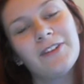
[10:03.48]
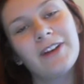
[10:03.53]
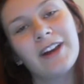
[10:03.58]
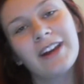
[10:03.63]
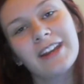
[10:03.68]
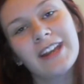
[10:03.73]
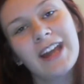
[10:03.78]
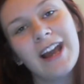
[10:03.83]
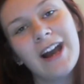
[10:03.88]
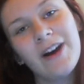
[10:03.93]

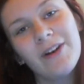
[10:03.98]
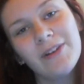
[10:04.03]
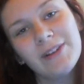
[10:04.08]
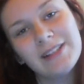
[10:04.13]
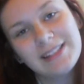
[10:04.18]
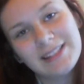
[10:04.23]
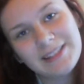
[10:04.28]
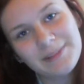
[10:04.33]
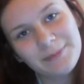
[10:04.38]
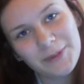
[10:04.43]
right now
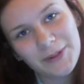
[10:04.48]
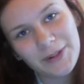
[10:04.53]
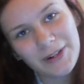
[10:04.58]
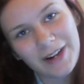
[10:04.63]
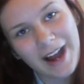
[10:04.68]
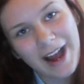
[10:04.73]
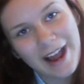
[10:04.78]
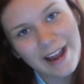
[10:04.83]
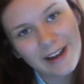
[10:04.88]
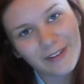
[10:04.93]
is more
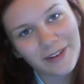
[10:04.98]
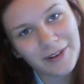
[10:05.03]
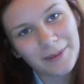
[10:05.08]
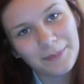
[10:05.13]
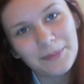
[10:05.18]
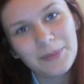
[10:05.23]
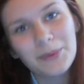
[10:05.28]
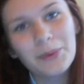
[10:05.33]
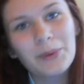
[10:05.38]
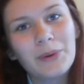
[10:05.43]
higher up,
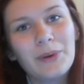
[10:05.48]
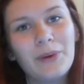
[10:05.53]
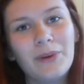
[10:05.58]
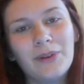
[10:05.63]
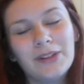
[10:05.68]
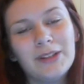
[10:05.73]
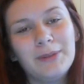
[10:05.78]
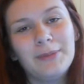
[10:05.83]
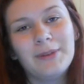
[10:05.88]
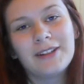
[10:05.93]

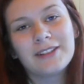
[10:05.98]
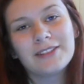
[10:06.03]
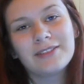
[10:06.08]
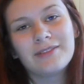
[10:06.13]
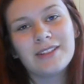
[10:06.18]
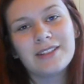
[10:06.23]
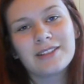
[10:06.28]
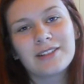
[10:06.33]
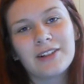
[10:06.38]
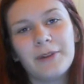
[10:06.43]
only because
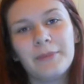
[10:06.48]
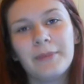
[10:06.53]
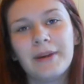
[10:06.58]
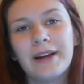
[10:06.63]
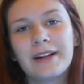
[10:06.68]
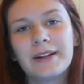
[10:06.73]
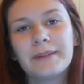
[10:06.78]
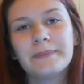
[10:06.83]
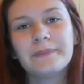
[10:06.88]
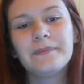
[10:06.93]
of this
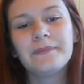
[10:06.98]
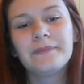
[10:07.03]
comeback.